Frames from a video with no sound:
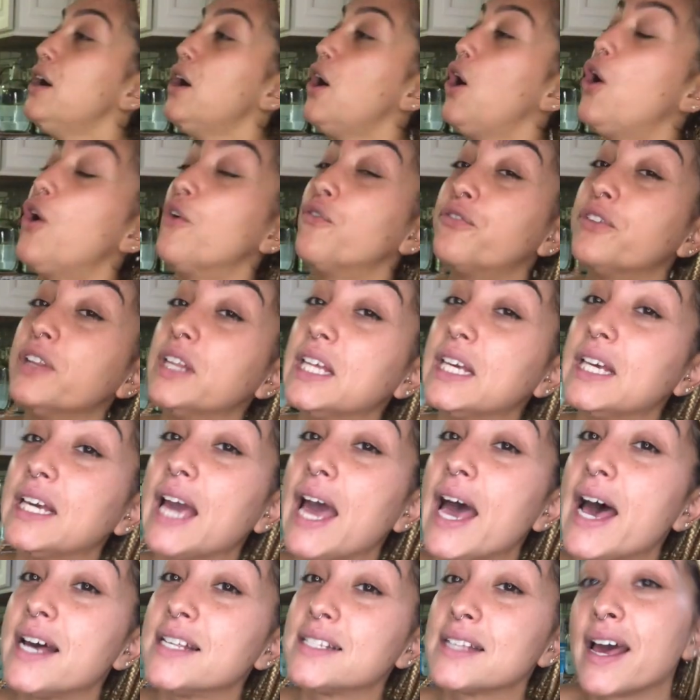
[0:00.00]
Hopefully,
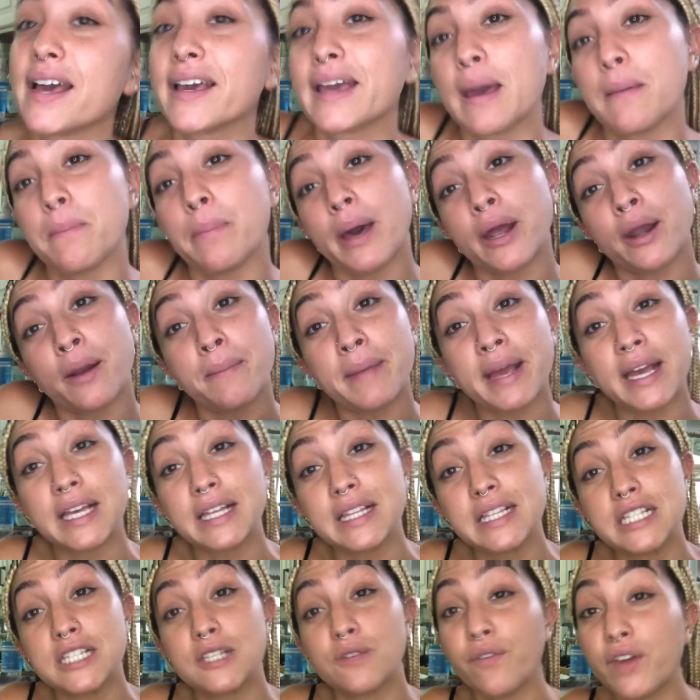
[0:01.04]
as I get better making
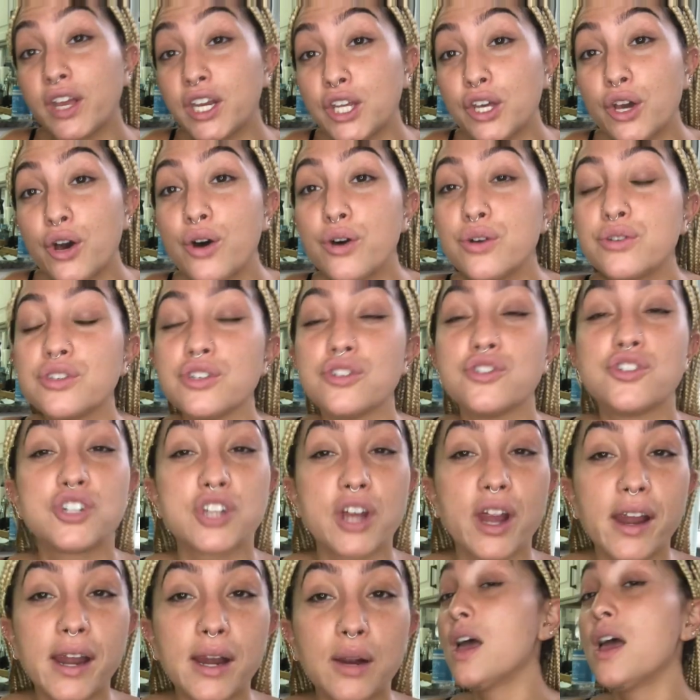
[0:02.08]
these videos and
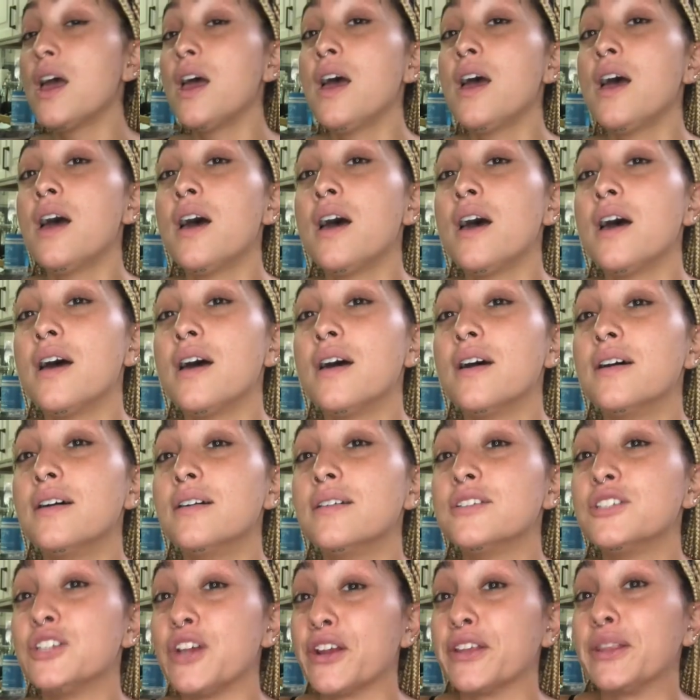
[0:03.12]

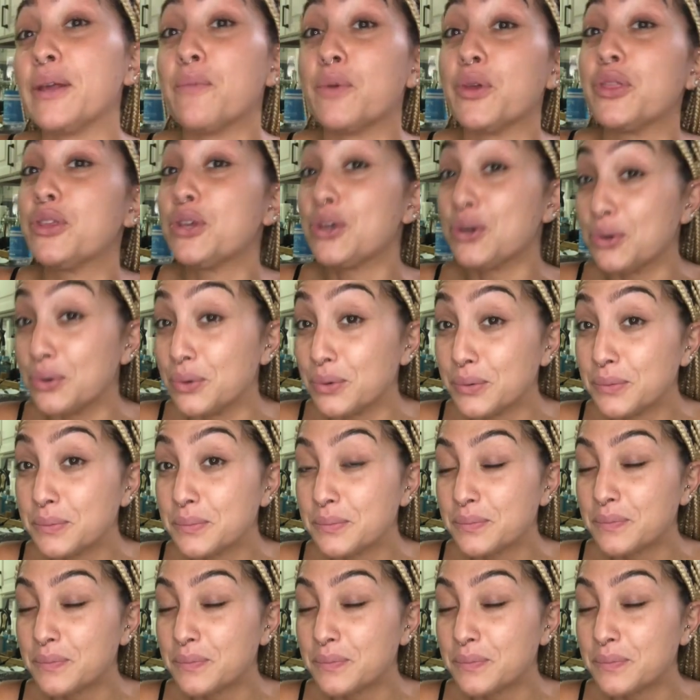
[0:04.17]
sharing them with you.